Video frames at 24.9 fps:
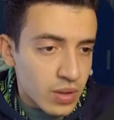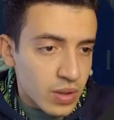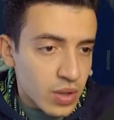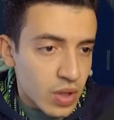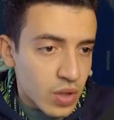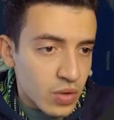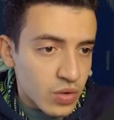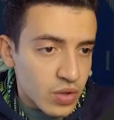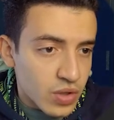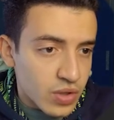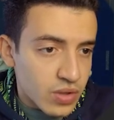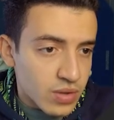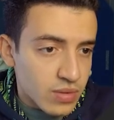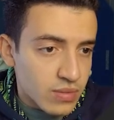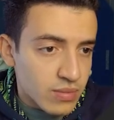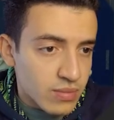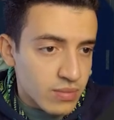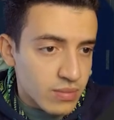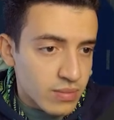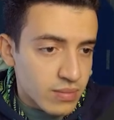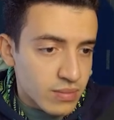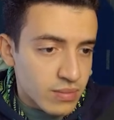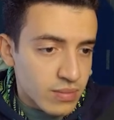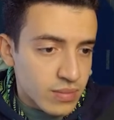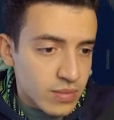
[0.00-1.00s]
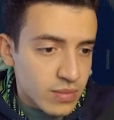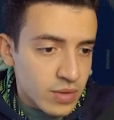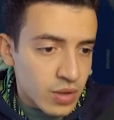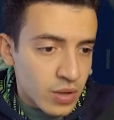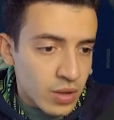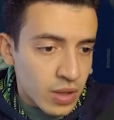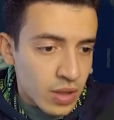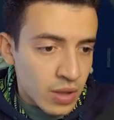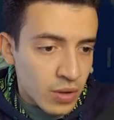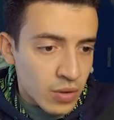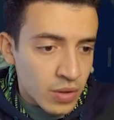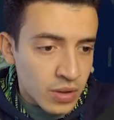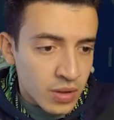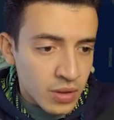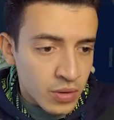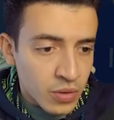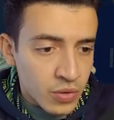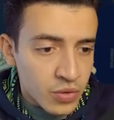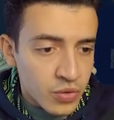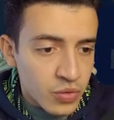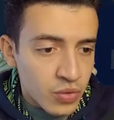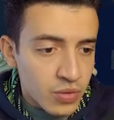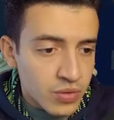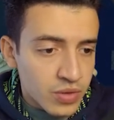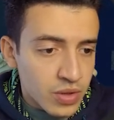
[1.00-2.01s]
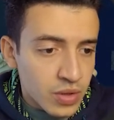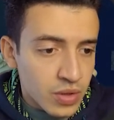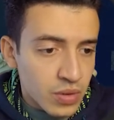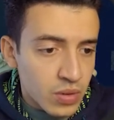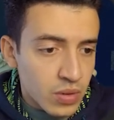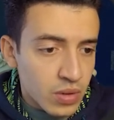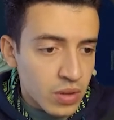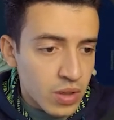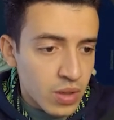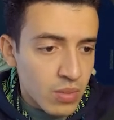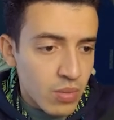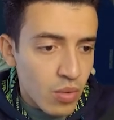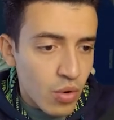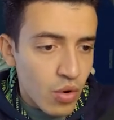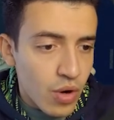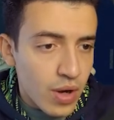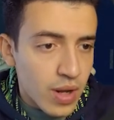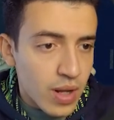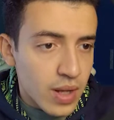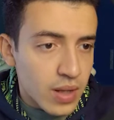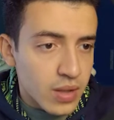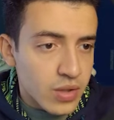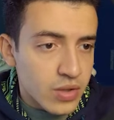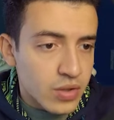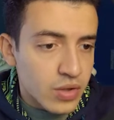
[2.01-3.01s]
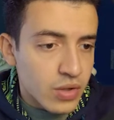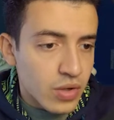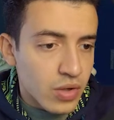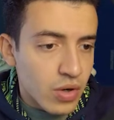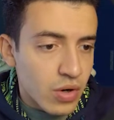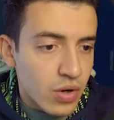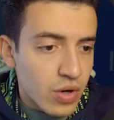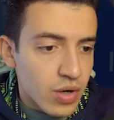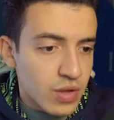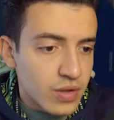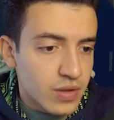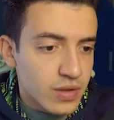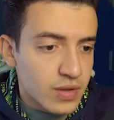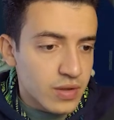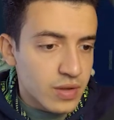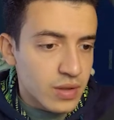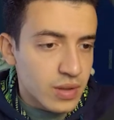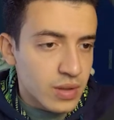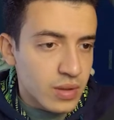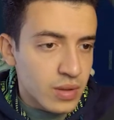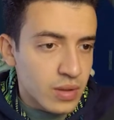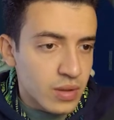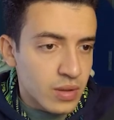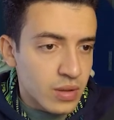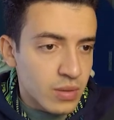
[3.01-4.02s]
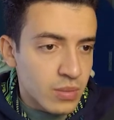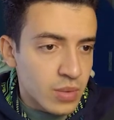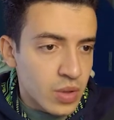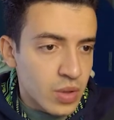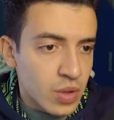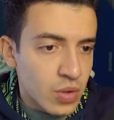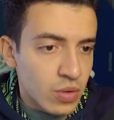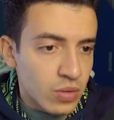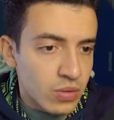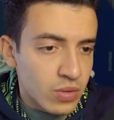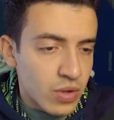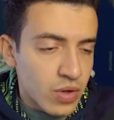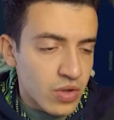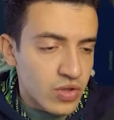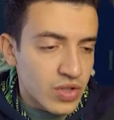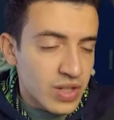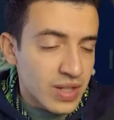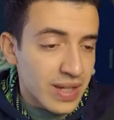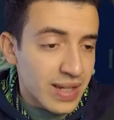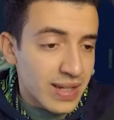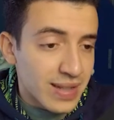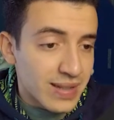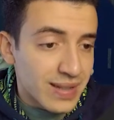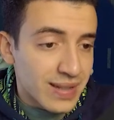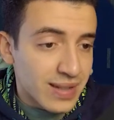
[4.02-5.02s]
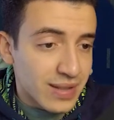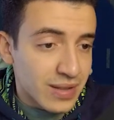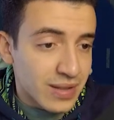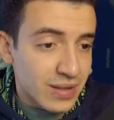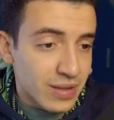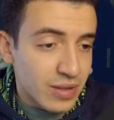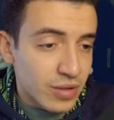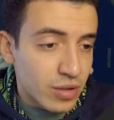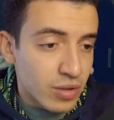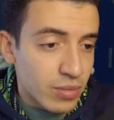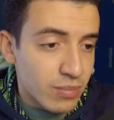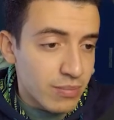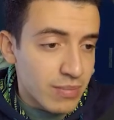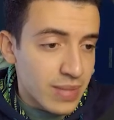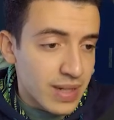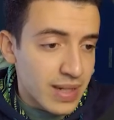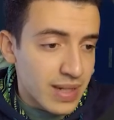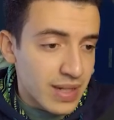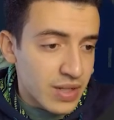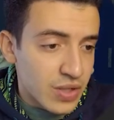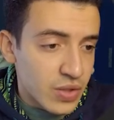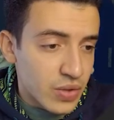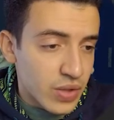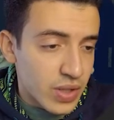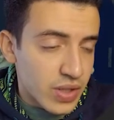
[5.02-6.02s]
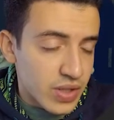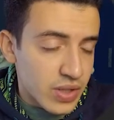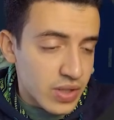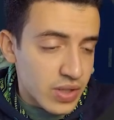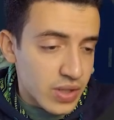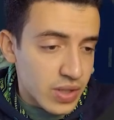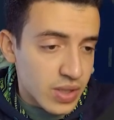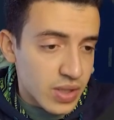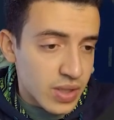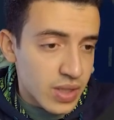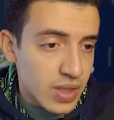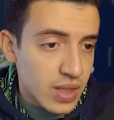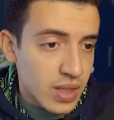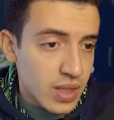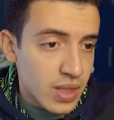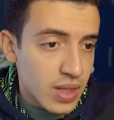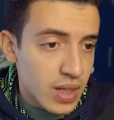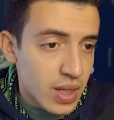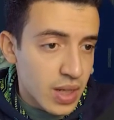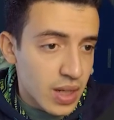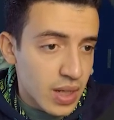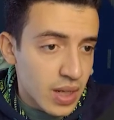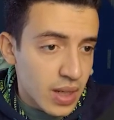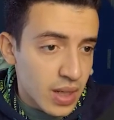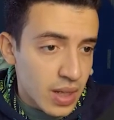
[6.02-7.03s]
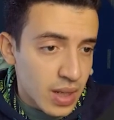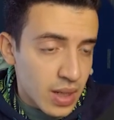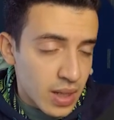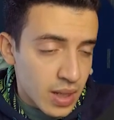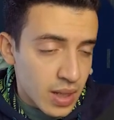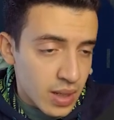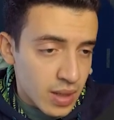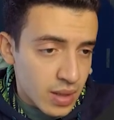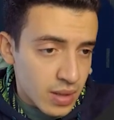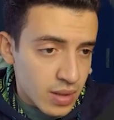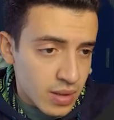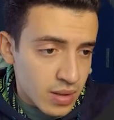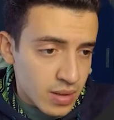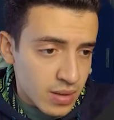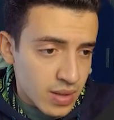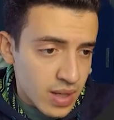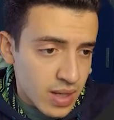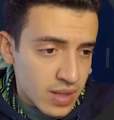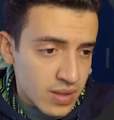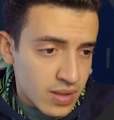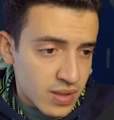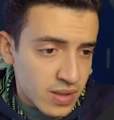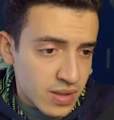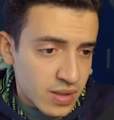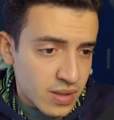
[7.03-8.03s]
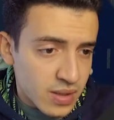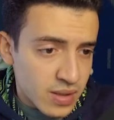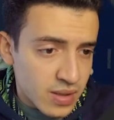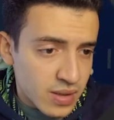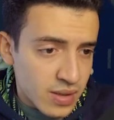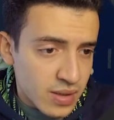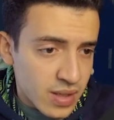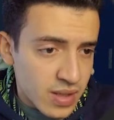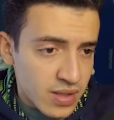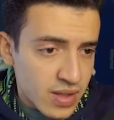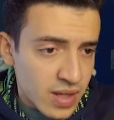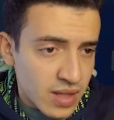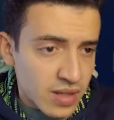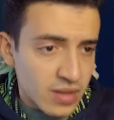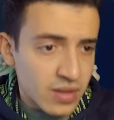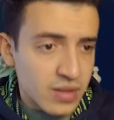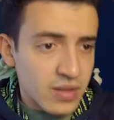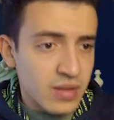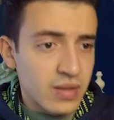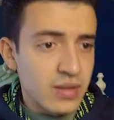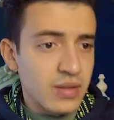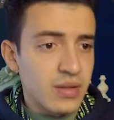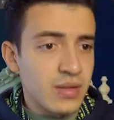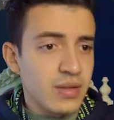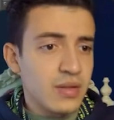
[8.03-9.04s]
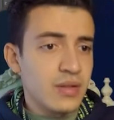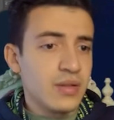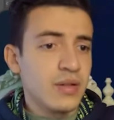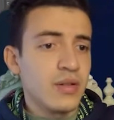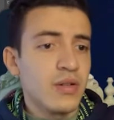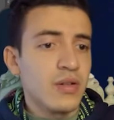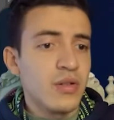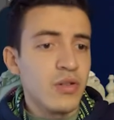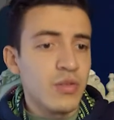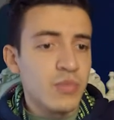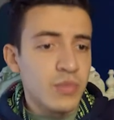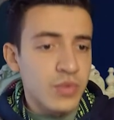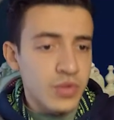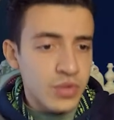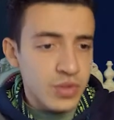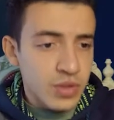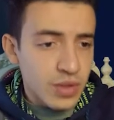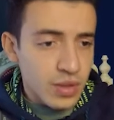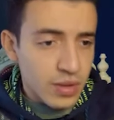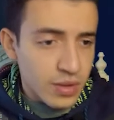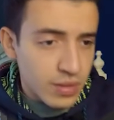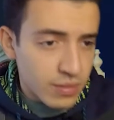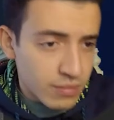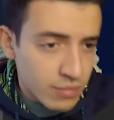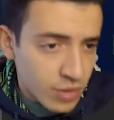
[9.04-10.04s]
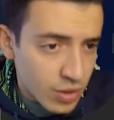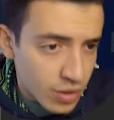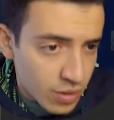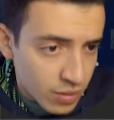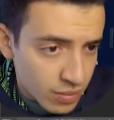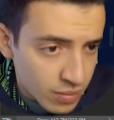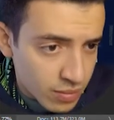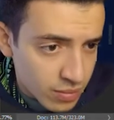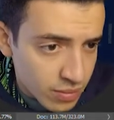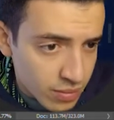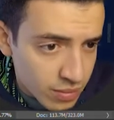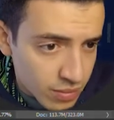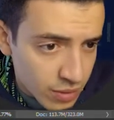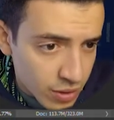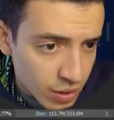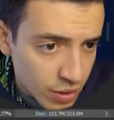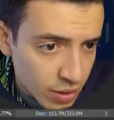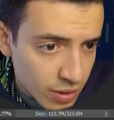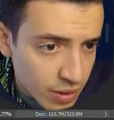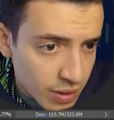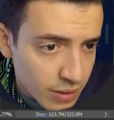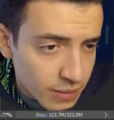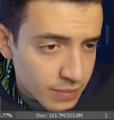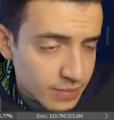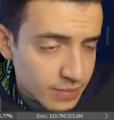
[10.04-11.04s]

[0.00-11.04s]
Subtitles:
just Control T on your keyboard and start enlarging it a little bit. As you guys can see, that's actually almost good.